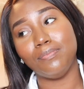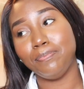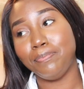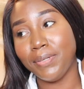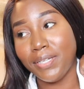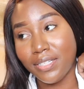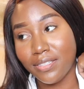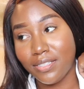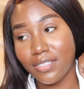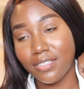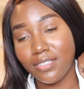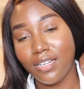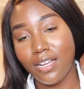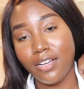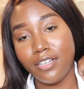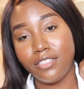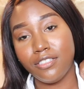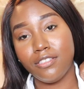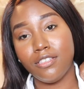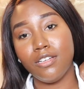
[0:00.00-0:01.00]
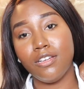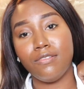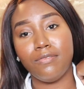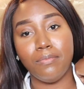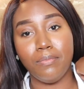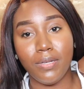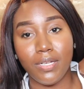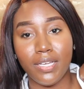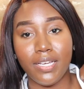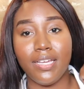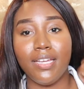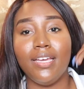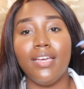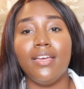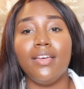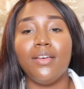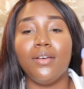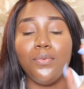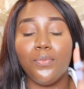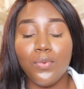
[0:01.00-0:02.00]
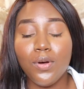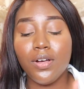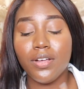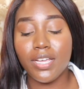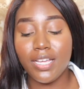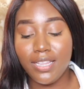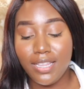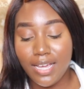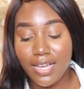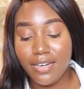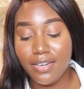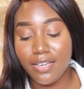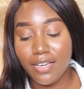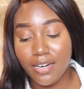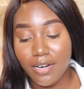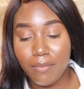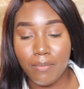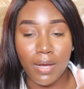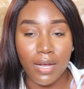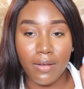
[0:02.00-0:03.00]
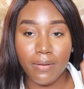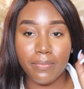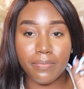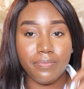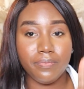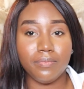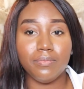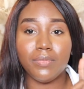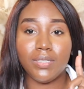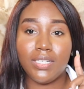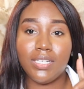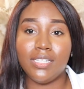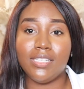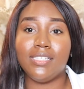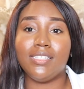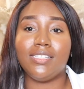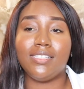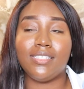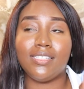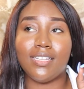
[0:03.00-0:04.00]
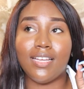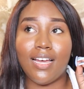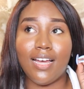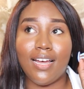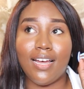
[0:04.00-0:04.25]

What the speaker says: business launch stuff, but we'll get that done in May, because